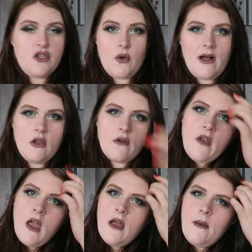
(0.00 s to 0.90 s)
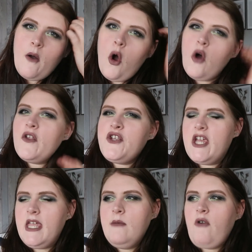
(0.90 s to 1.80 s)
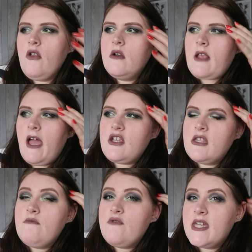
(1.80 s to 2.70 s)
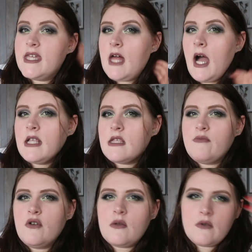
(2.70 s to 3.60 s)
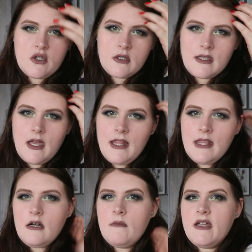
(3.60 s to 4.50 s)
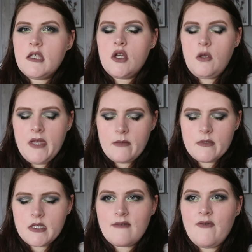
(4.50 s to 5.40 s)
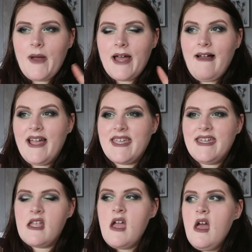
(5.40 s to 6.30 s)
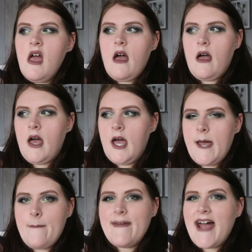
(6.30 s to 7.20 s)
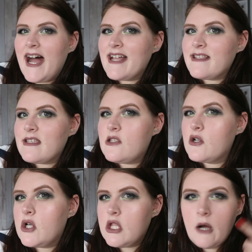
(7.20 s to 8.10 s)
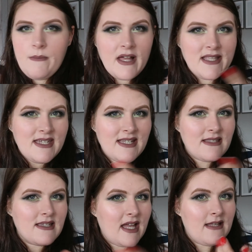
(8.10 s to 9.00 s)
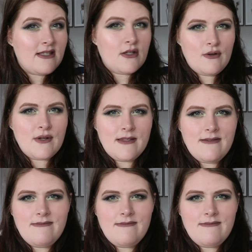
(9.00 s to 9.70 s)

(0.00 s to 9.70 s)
you know I love. All the cheek products I actually really liked. The blush was just a little bit too pigmented for my liking, and it took a lot of blending to get it to look